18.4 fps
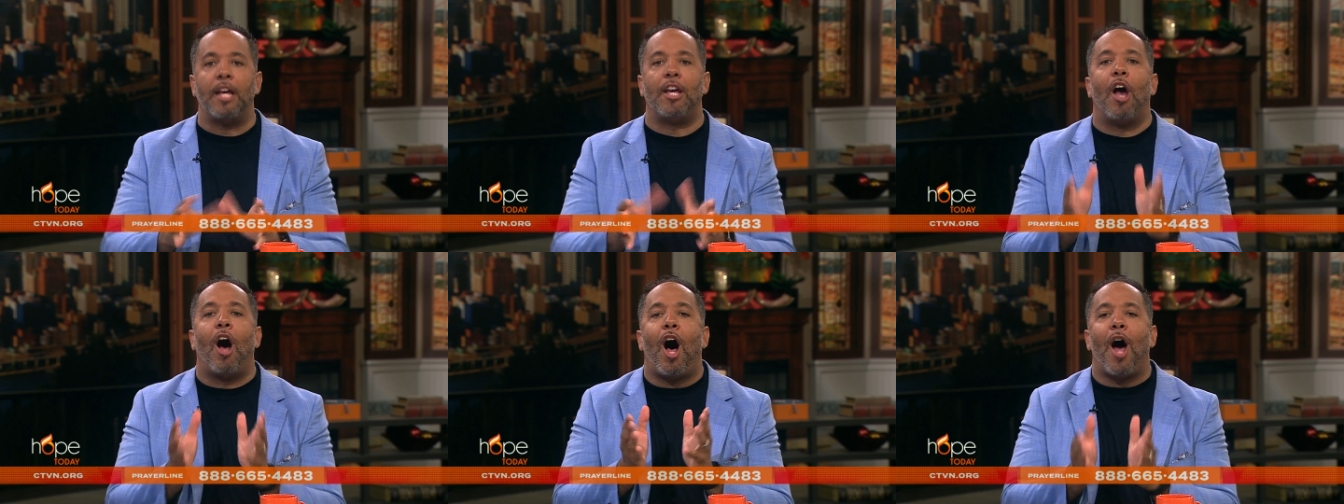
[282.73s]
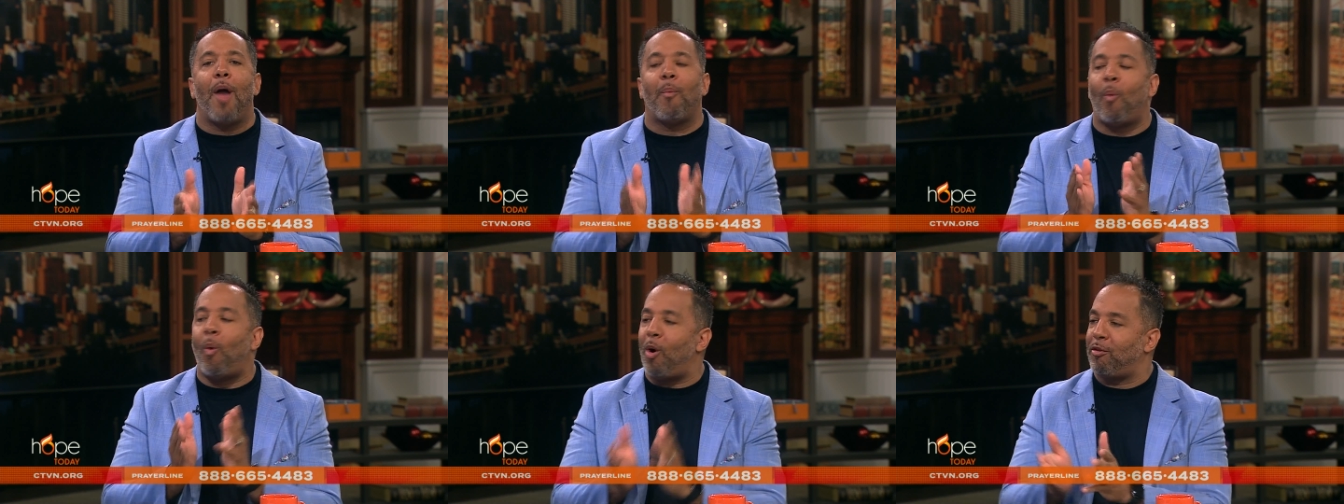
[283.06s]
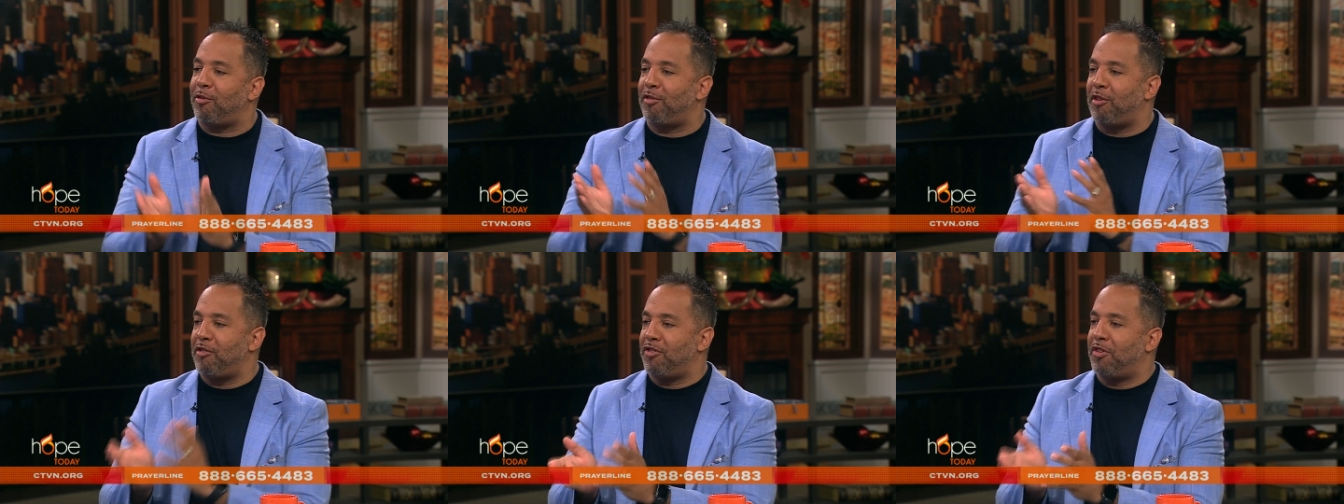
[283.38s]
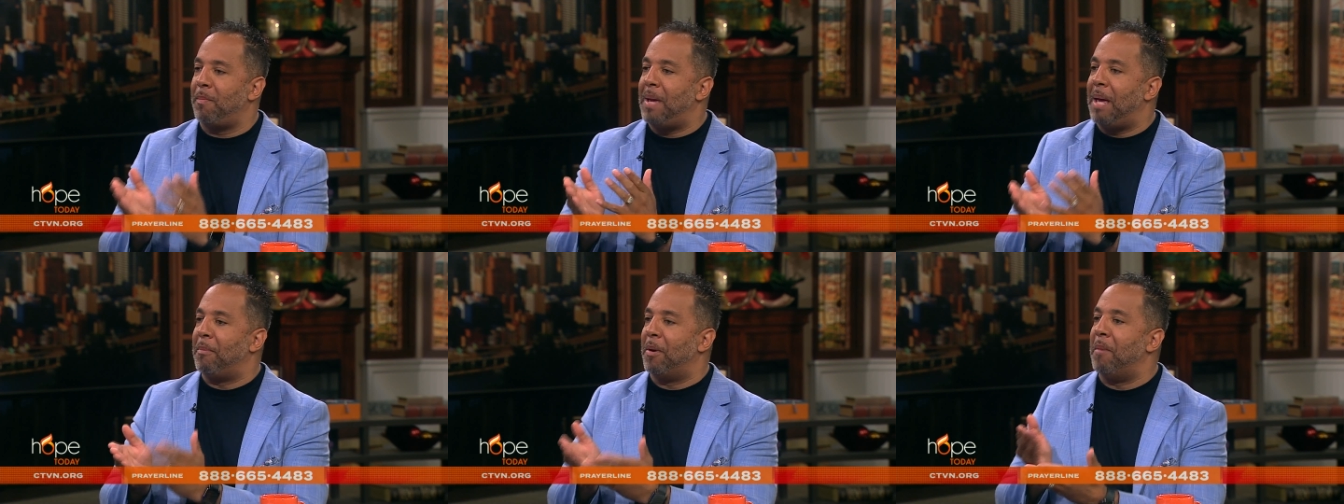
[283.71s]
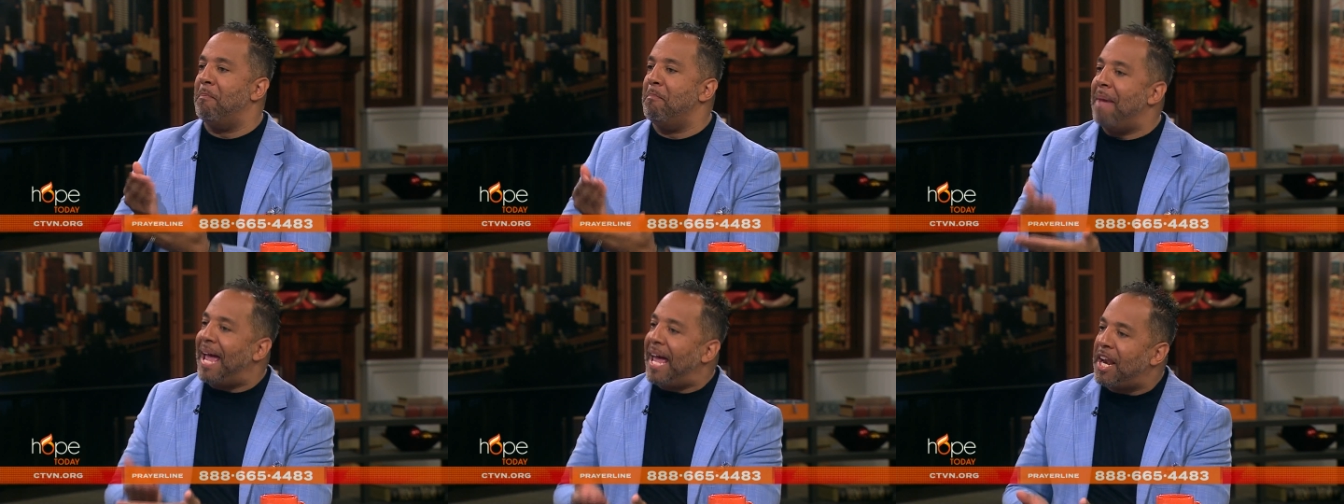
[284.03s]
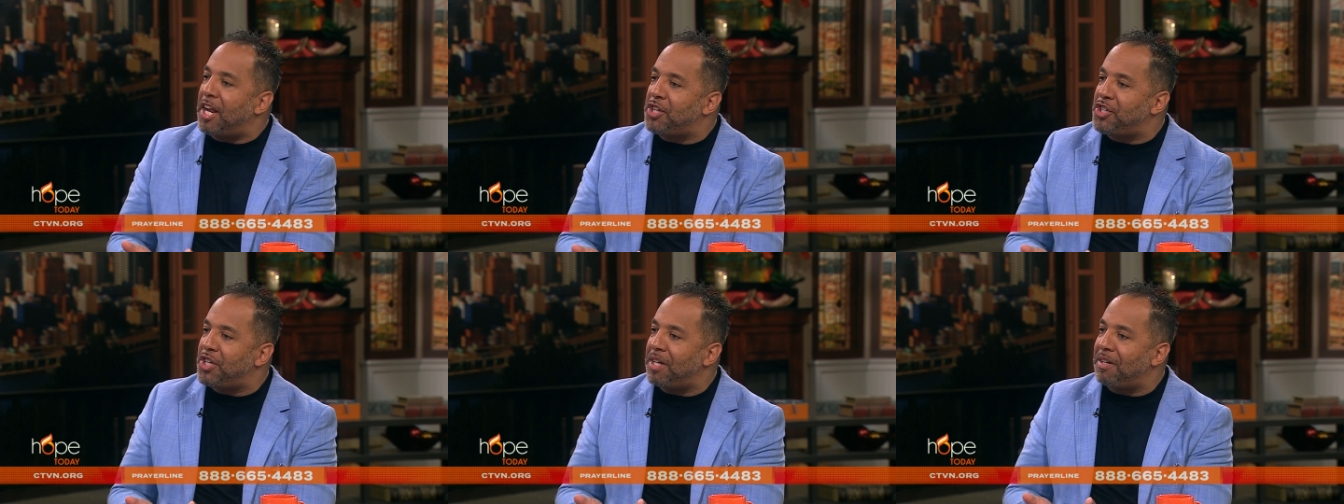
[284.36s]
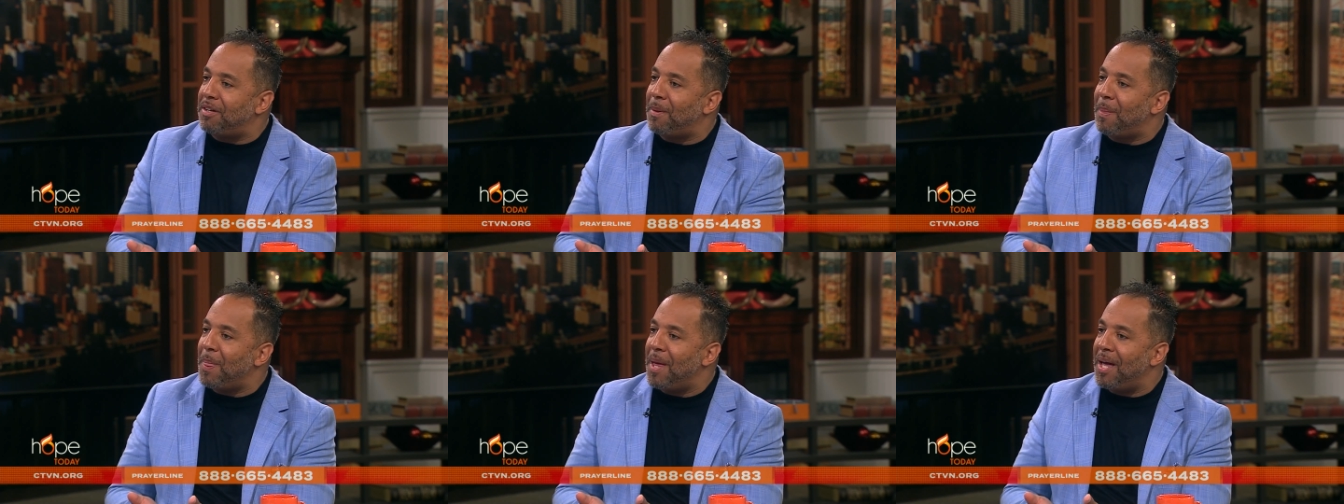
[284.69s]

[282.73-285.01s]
God wants us to be able to manage it.